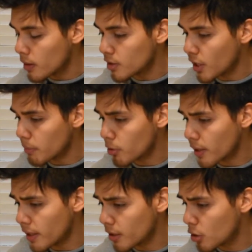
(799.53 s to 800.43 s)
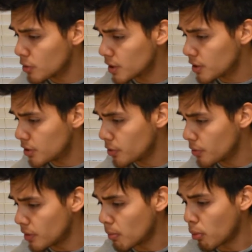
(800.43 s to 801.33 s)
chapter kind of goes
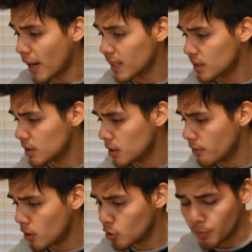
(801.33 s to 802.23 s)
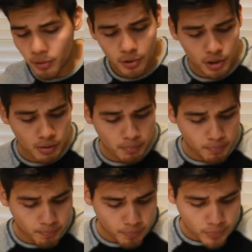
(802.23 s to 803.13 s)
into the practice of entrepreneurship,
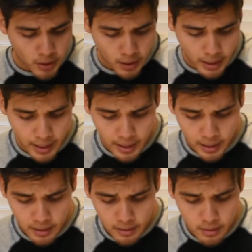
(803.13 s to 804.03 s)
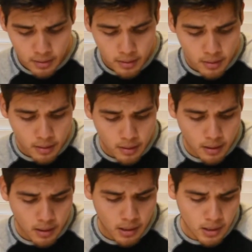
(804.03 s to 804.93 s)
and
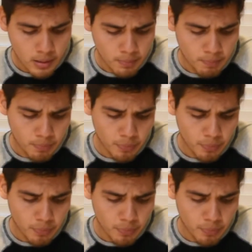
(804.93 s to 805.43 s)
the